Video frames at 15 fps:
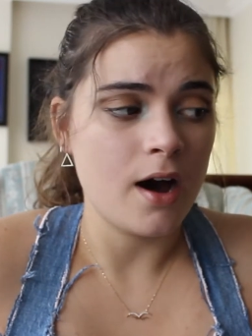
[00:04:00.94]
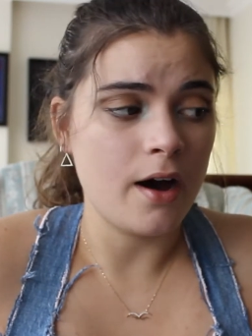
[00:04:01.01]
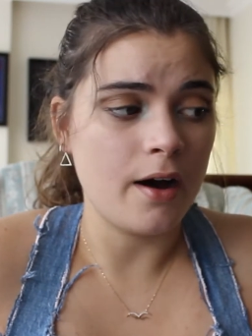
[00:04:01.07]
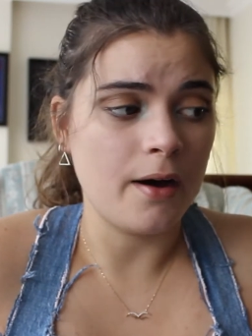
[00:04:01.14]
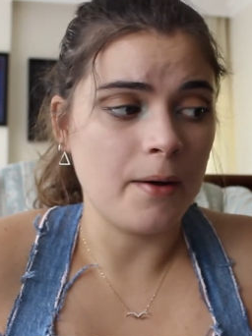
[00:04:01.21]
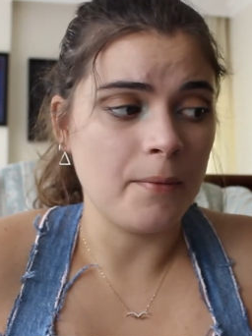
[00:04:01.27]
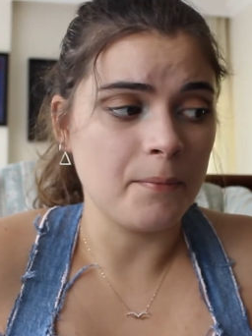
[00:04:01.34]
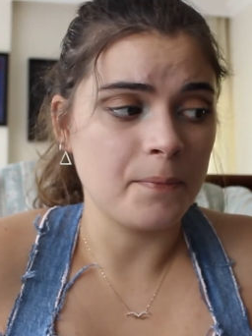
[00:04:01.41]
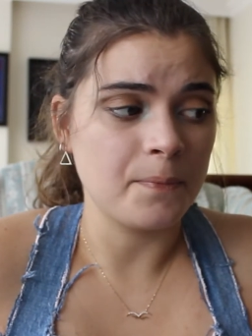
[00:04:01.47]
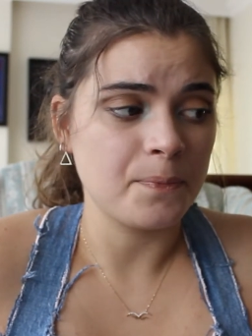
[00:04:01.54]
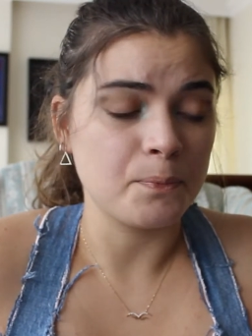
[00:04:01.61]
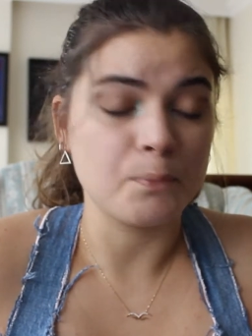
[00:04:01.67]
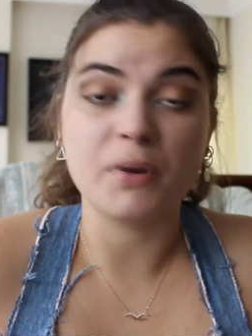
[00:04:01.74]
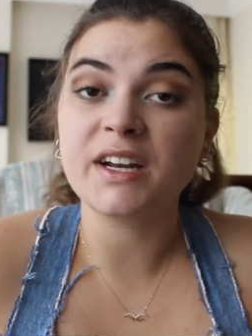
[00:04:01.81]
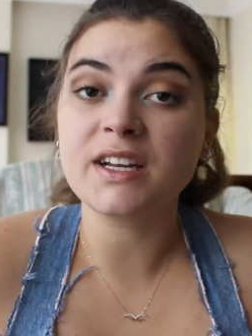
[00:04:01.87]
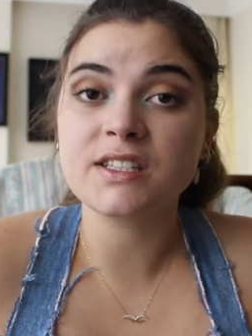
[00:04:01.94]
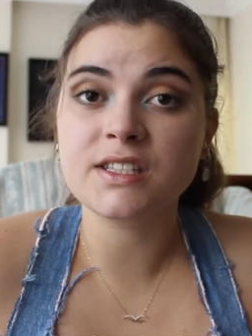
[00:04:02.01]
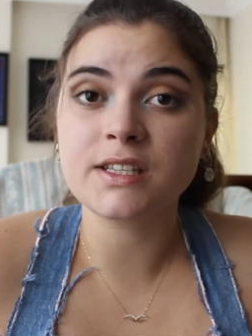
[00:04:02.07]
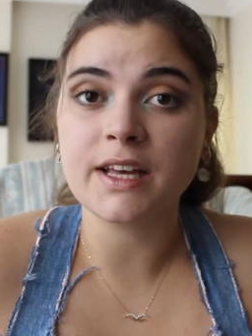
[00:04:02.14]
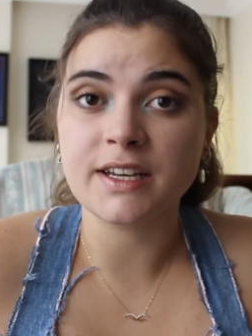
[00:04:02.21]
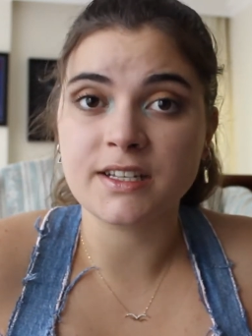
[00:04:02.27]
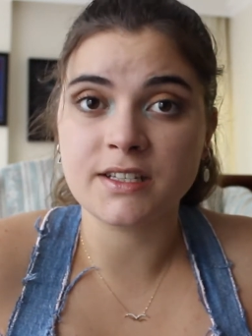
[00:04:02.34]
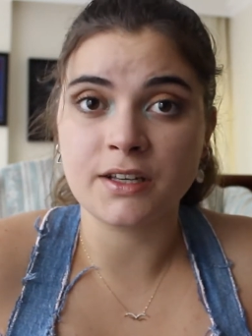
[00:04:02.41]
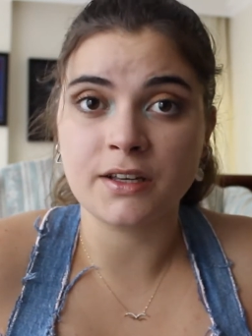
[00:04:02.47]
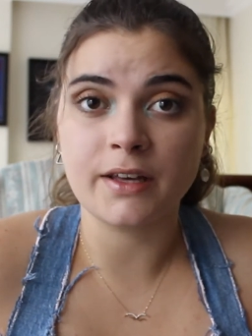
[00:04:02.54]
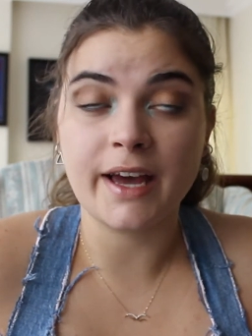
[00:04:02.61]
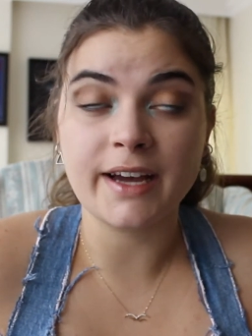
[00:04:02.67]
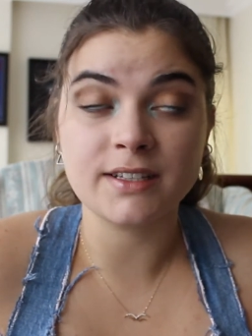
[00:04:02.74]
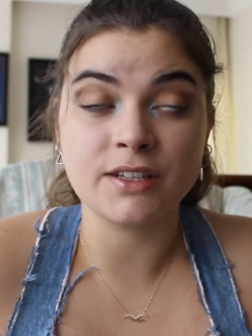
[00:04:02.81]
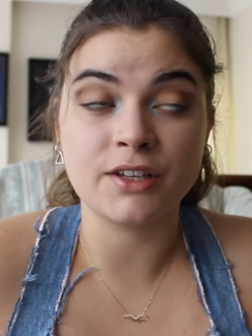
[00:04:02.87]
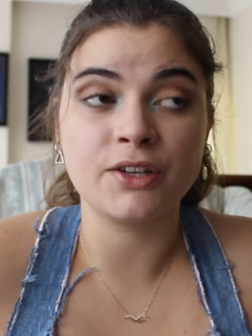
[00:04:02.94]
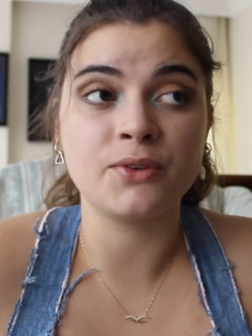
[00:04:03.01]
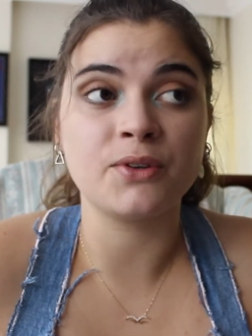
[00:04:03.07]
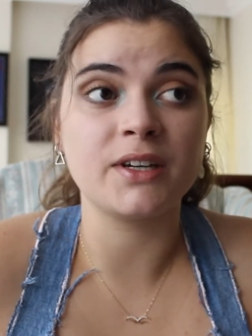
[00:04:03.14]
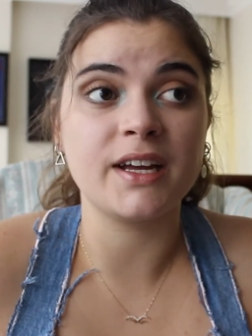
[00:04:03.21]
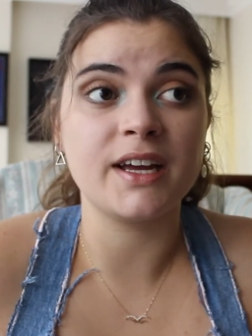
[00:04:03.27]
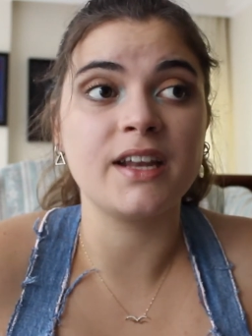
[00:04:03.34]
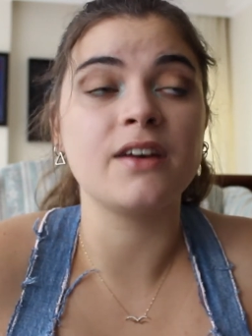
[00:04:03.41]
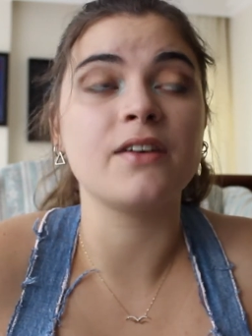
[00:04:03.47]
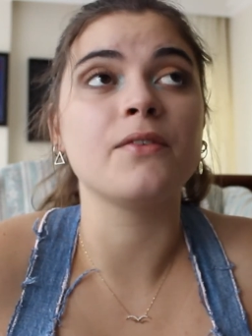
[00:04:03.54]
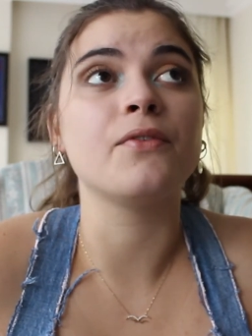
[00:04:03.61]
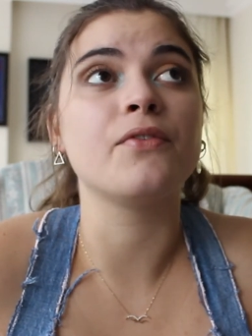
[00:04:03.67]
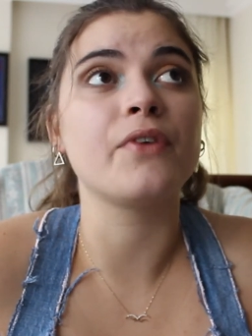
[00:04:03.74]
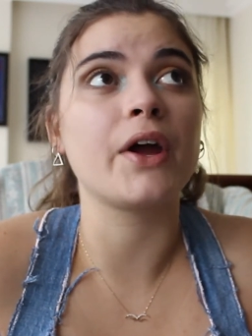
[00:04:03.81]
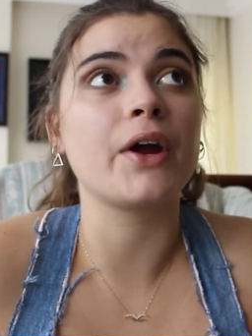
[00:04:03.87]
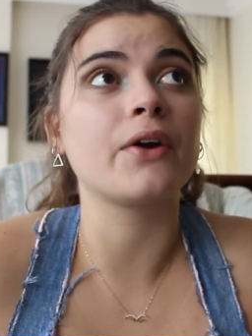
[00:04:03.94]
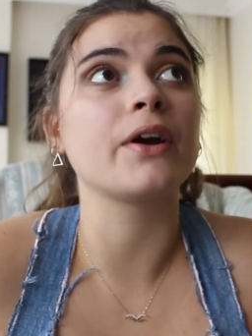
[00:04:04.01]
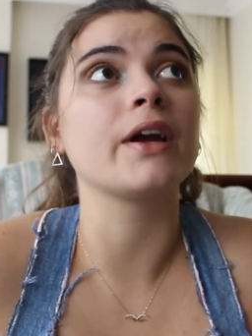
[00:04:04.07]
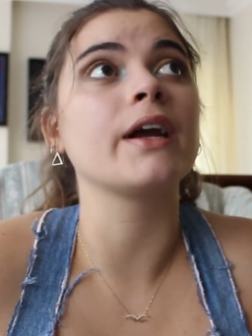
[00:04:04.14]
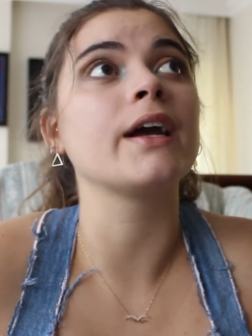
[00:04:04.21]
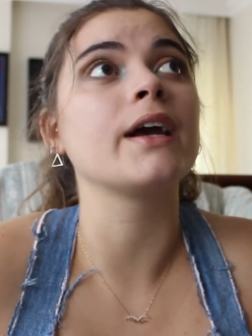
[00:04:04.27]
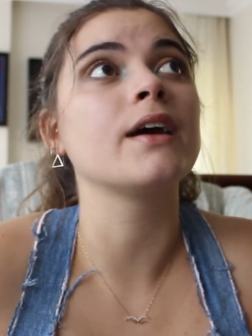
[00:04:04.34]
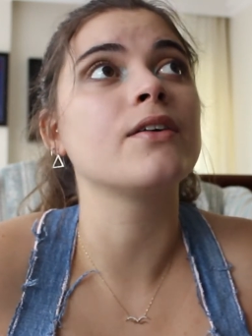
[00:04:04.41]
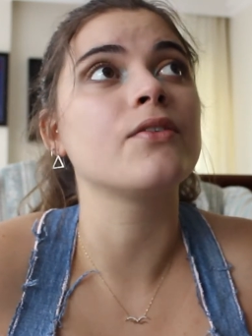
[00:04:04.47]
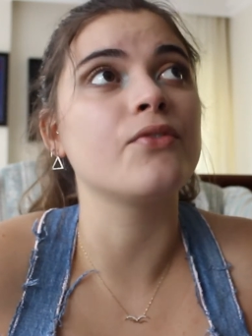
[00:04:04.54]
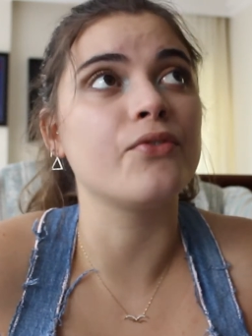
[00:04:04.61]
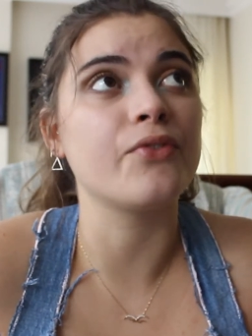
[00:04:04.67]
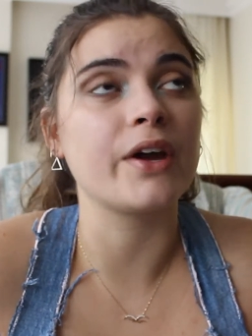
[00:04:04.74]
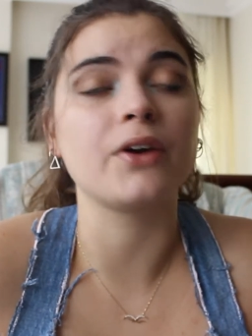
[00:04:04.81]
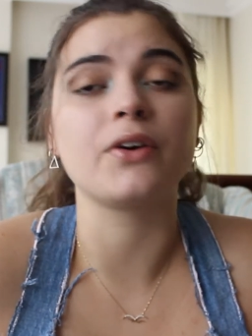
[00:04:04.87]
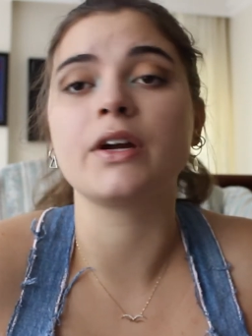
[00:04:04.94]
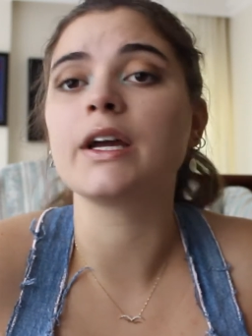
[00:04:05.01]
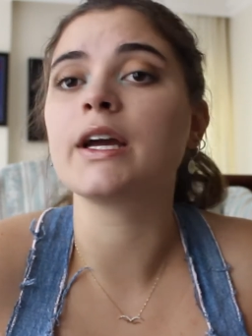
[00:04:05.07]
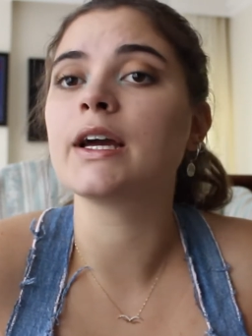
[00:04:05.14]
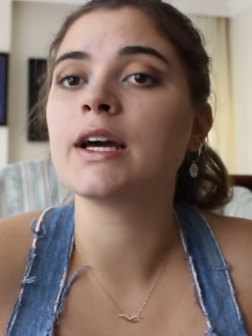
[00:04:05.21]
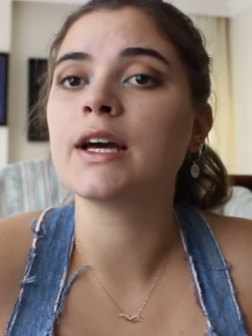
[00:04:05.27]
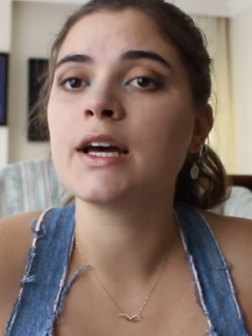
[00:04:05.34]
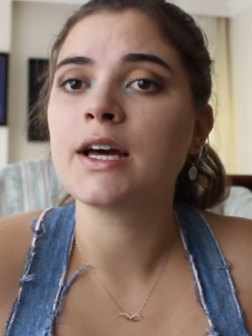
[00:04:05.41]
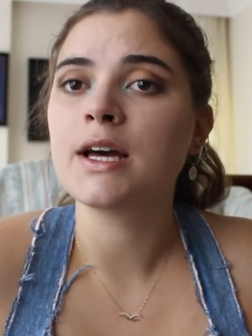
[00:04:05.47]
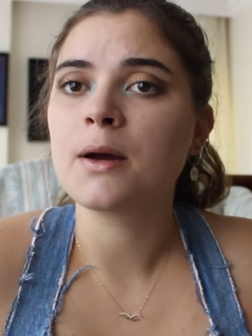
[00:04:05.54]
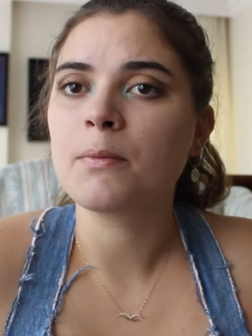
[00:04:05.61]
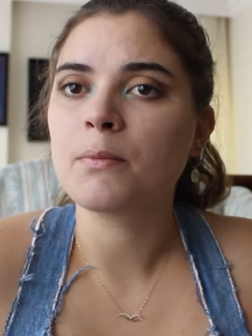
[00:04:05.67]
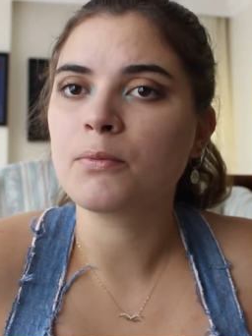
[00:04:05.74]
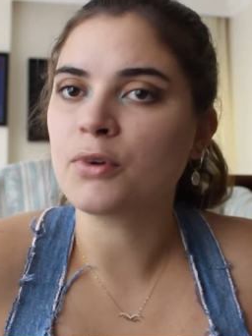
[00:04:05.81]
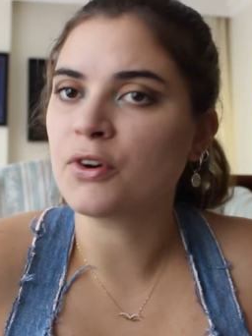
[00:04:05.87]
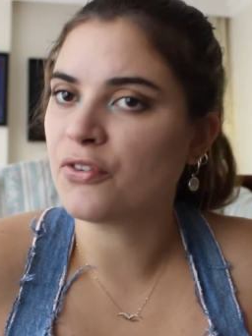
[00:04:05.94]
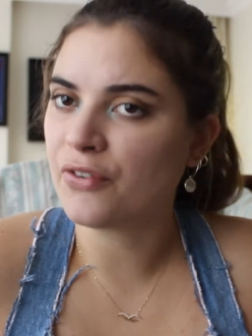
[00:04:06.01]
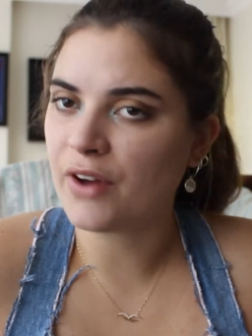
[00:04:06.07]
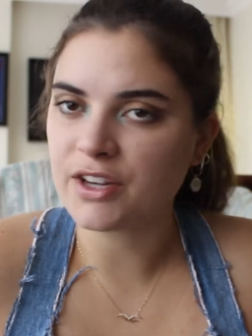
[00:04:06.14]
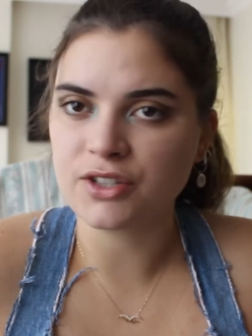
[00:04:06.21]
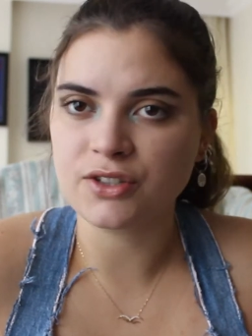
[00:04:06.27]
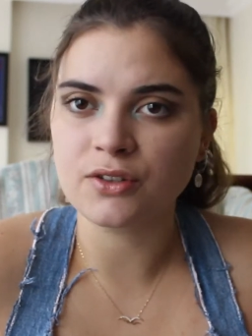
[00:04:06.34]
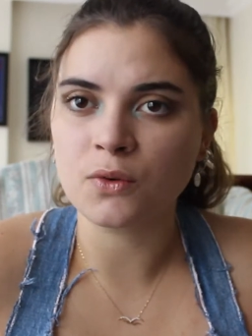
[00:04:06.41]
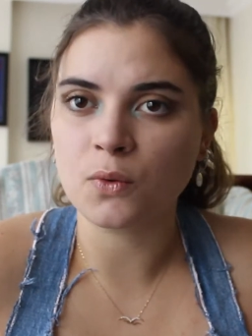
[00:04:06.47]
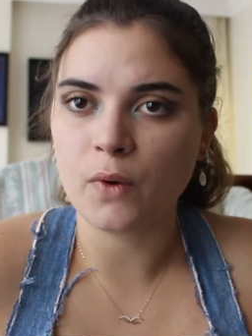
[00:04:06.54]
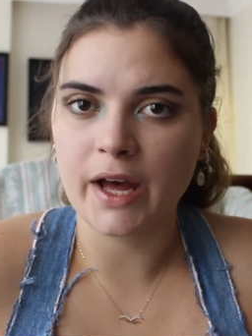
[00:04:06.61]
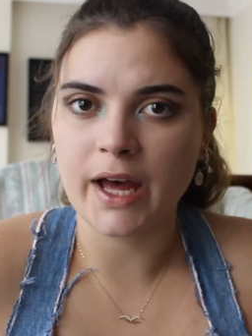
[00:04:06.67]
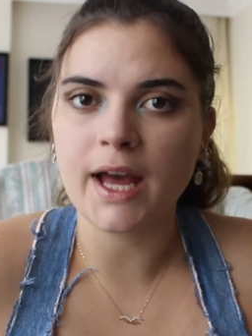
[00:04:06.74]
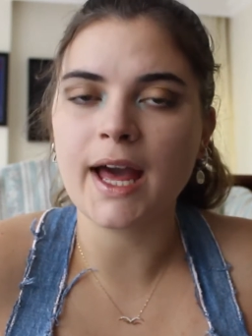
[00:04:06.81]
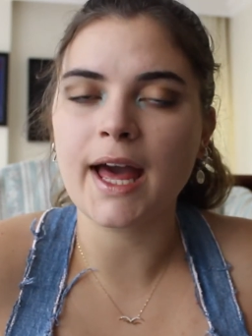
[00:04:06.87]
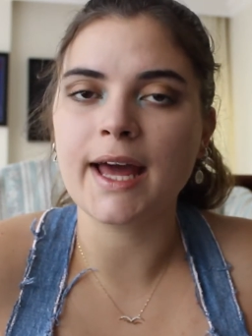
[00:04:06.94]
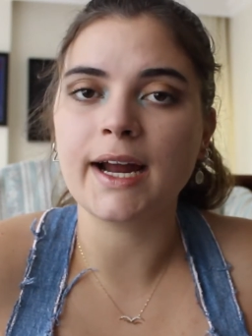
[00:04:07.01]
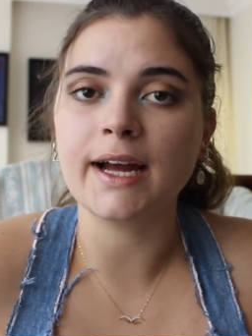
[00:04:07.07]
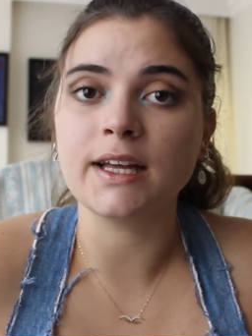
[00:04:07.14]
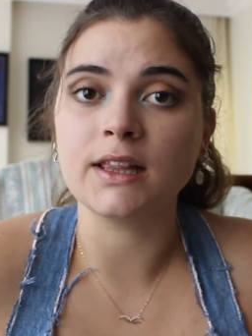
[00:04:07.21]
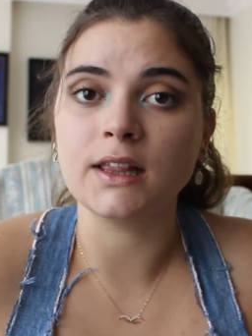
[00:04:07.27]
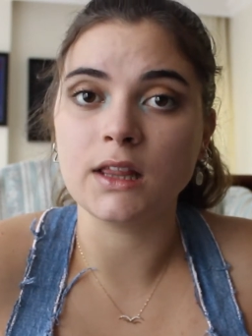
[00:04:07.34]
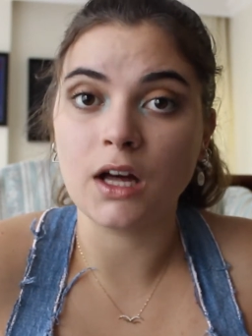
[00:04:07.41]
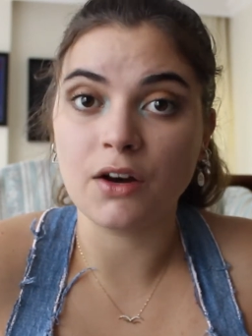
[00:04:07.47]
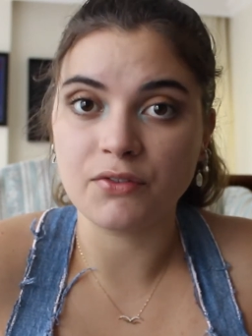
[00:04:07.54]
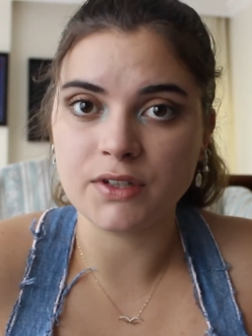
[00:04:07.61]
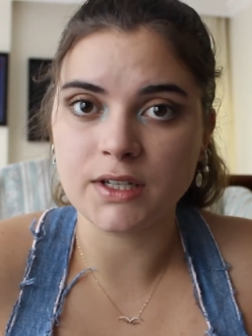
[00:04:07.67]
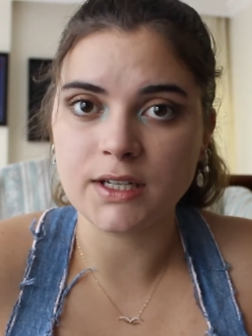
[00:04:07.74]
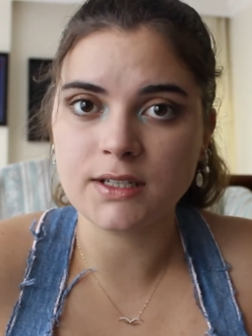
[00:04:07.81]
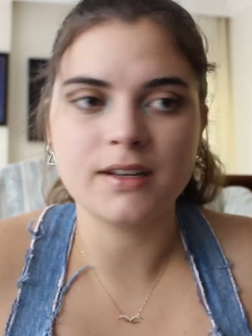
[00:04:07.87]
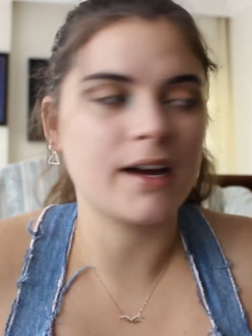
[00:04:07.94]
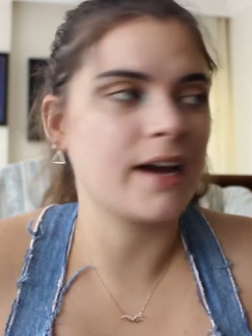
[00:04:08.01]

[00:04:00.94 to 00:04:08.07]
but it's executed in a very, very professional way, and I loved it.